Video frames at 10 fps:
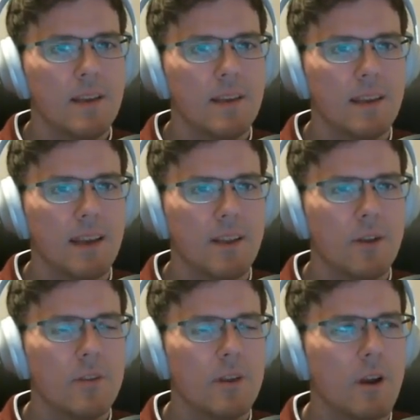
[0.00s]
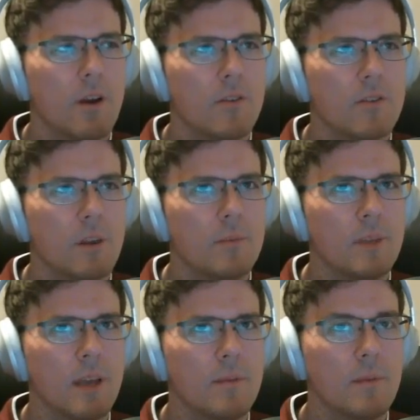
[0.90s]
Yeah, I know there are
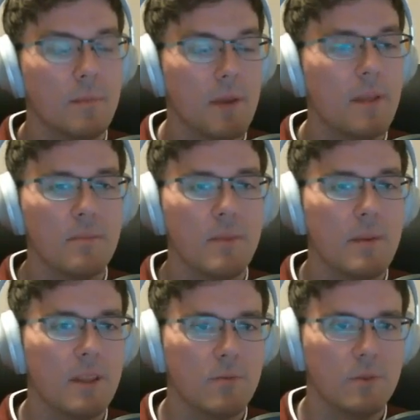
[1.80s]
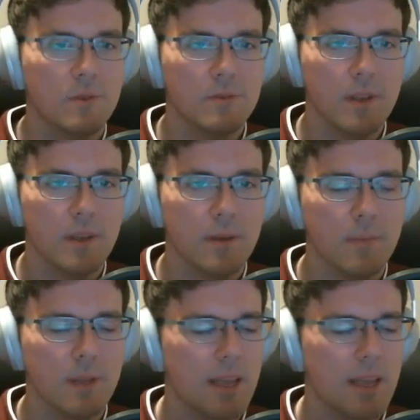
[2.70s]
sometimes, and maybe that's what Blick